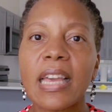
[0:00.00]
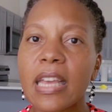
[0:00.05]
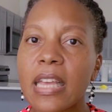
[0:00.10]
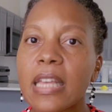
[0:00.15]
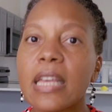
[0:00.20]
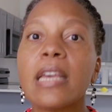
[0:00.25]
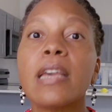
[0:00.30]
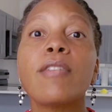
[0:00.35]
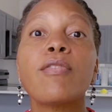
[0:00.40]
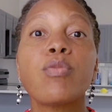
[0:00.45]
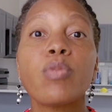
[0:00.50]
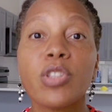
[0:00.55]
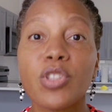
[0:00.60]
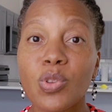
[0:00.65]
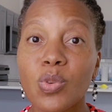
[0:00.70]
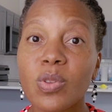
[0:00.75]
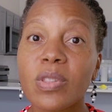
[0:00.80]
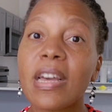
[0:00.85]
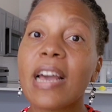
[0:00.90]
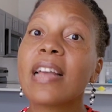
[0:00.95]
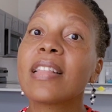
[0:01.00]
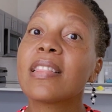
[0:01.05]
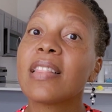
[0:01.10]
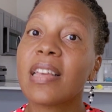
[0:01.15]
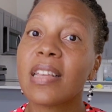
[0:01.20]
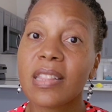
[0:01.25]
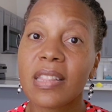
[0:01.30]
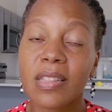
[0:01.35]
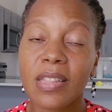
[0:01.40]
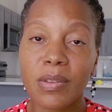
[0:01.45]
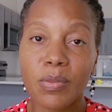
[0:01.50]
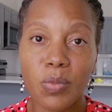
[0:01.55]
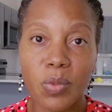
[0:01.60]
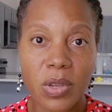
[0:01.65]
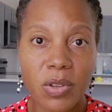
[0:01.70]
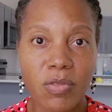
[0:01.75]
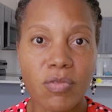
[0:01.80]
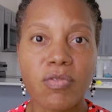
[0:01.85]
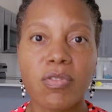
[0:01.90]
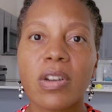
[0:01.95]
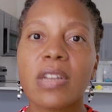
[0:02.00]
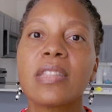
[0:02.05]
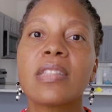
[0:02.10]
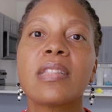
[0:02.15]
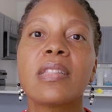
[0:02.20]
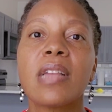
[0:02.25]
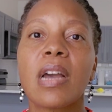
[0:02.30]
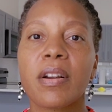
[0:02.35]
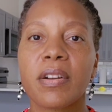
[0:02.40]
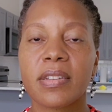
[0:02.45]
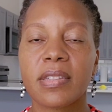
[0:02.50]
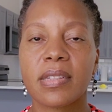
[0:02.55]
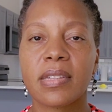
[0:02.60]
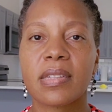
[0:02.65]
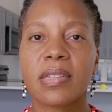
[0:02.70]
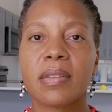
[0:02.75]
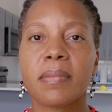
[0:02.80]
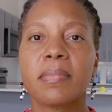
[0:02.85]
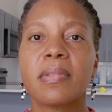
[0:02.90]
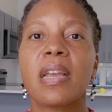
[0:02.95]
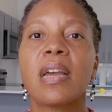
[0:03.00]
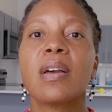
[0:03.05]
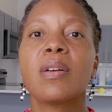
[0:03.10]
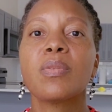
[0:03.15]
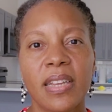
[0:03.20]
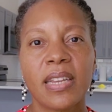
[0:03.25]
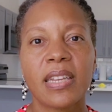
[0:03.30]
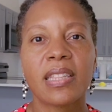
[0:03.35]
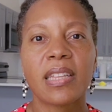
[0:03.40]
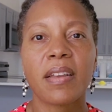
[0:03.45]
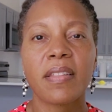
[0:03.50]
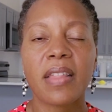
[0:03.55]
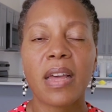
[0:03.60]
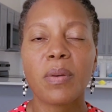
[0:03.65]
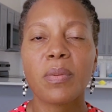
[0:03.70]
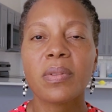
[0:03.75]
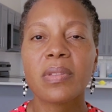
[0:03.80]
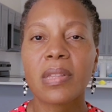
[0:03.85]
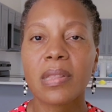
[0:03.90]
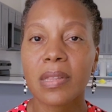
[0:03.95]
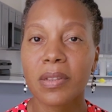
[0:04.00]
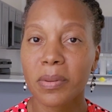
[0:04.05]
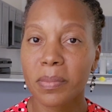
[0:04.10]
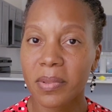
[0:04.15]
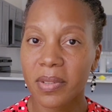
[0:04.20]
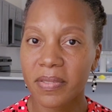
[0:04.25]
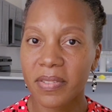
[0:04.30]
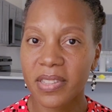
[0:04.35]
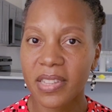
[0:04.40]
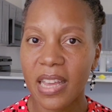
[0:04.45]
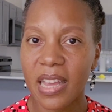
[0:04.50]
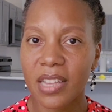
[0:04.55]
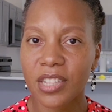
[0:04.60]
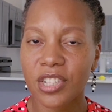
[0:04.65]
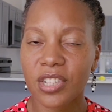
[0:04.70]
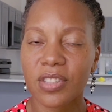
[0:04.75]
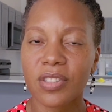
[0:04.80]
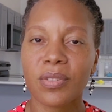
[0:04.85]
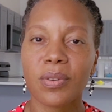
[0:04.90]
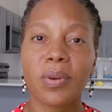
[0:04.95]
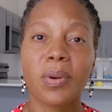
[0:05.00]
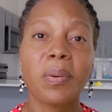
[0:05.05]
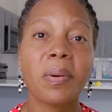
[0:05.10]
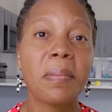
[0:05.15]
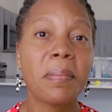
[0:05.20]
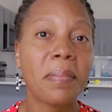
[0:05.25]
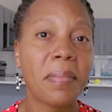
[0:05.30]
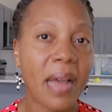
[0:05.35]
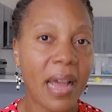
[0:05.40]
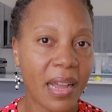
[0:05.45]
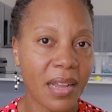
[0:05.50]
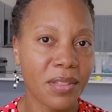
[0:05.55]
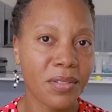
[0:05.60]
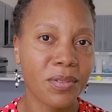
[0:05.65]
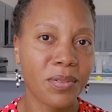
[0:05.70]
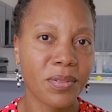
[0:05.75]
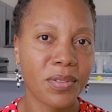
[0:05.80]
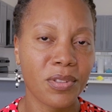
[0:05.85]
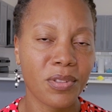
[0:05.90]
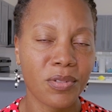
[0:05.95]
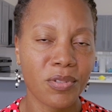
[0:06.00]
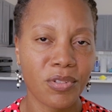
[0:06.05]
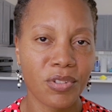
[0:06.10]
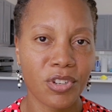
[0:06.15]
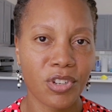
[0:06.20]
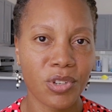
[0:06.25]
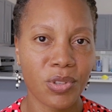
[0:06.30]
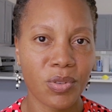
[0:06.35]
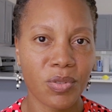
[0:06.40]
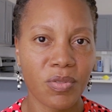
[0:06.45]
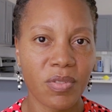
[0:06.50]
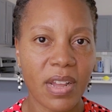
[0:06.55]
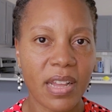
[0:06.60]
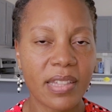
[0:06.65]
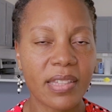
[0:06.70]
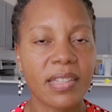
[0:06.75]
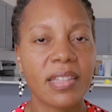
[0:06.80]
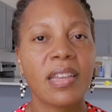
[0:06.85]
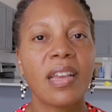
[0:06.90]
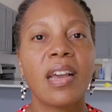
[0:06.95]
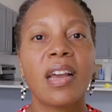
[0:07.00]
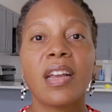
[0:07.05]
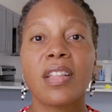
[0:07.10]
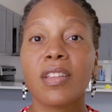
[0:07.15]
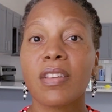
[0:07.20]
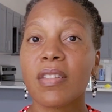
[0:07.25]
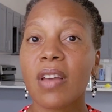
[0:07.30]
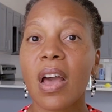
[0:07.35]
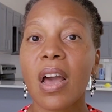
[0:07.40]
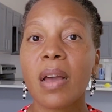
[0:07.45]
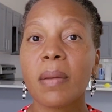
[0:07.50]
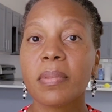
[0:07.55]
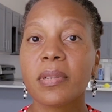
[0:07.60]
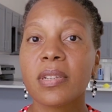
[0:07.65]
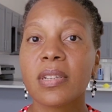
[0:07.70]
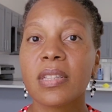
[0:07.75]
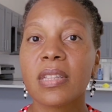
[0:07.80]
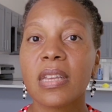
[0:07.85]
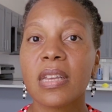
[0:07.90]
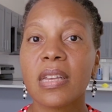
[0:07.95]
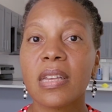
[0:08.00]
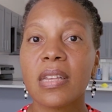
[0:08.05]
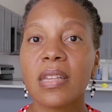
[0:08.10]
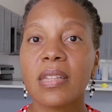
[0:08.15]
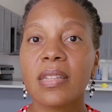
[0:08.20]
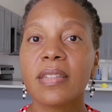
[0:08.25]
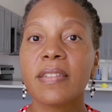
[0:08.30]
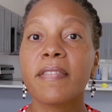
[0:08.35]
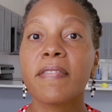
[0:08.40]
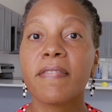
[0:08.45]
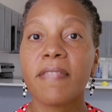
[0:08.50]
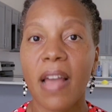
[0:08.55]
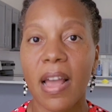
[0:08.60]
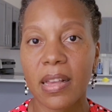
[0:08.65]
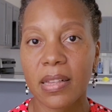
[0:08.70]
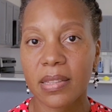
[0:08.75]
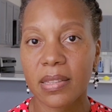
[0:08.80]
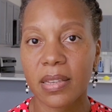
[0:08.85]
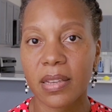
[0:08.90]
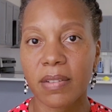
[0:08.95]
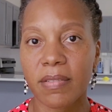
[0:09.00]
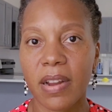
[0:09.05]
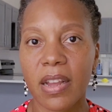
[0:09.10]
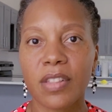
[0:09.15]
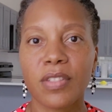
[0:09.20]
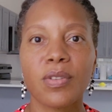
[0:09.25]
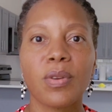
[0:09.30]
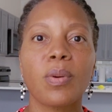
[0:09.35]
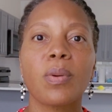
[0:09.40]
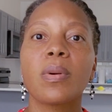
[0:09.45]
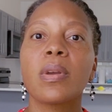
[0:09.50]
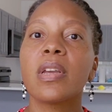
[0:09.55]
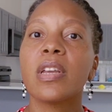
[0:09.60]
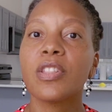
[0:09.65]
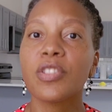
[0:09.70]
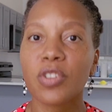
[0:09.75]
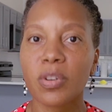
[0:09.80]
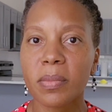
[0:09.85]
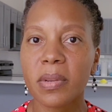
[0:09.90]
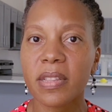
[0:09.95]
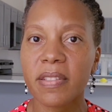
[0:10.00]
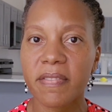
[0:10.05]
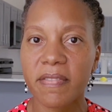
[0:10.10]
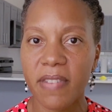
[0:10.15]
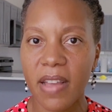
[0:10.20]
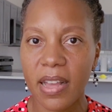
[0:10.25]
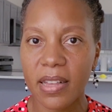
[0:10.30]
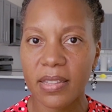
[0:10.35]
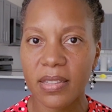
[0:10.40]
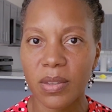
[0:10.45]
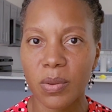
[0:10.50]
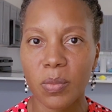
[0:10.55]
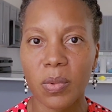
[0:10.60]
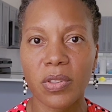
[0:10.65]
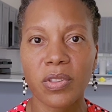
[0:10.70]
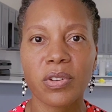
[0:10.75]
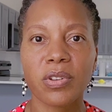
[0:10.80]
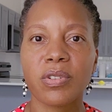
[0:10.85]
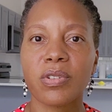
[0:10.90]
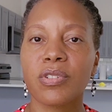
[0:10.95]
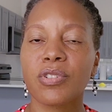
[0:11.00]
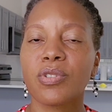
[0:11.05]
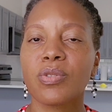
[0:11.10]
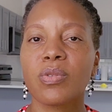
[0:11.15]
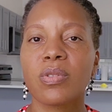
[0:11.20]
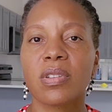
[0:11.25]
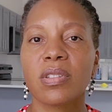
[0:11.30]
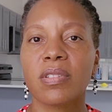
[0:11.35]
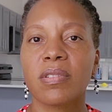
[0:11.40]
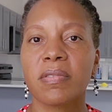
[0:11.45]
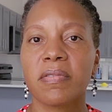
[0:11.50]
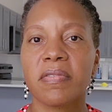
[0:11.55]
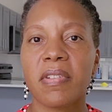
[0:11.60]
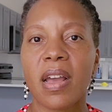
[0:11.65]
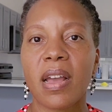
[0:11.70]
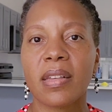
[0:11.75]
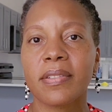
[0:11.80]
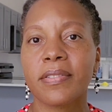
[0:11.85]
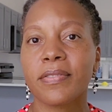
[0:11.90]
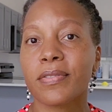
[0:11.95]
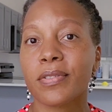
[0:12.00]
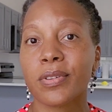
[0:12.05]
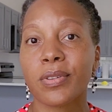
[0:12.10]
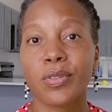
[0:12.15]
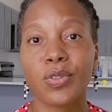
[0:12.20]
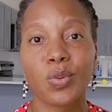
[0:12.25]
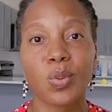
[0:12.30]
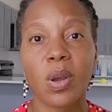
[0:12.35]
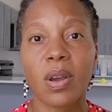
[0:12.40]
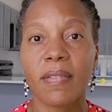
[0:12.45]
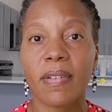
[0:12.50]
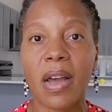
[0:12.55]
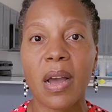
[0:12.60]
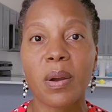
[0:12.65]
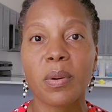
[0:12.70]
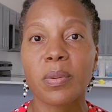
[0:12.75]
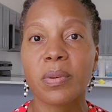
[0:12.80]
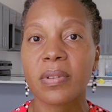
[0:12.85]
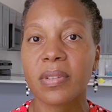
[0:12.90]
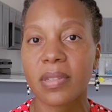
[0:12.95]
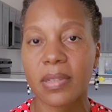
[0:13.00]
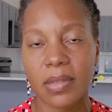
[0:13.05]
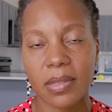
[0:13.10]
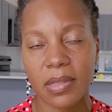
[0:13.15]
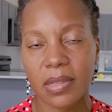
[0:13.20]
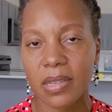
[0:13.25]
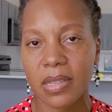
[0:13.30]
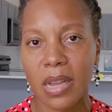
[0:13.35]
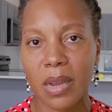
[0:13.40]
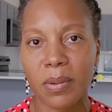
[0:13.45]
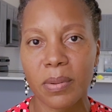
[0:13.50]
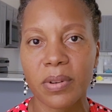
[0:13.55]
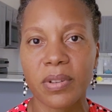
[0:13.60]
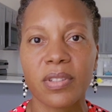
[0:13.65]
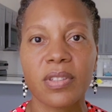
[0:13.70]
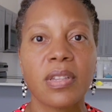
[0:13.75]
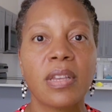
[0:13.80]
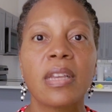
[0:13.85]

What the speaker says: if we do that, then we run our system down. Now, that was a little bit of a tangent. So going back to the nutritional rest, another option is fasting, right? So intermittent fasting, whether you're choosing to fast for 12 hours, 16 hours,